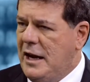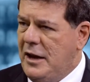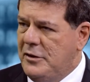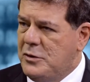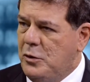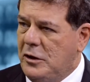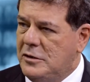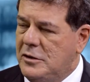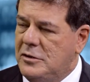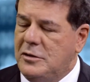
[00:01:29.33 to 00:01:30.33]
how this
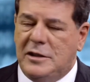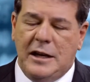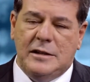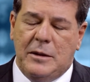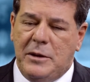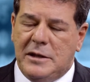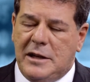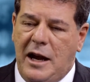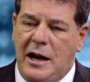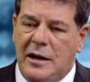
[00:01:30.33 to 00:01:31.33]
works. So say somebody's
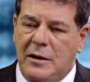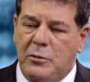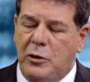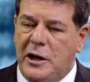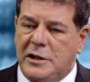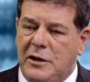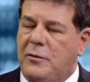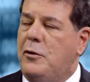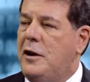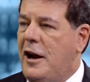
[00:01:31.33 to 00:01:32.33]
got a mortgage at
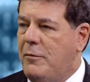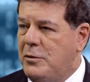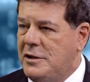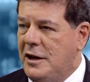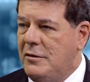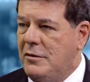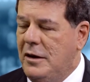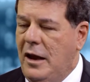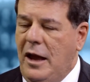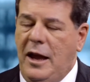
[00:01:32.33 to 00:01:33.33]
4.5%
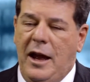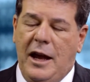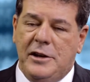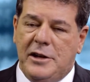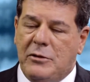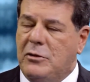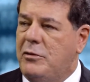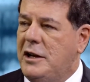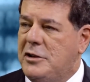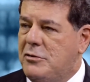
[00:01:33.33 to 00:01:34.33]
and general
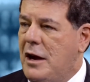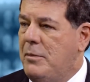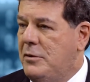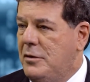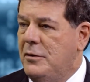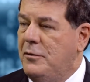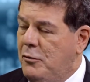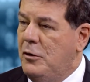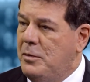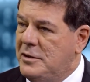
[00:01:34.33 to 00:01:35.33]
rates drop to
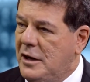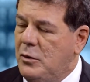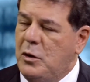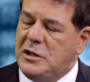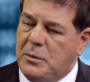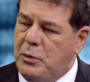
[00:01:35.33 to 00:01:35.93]
4%. What's the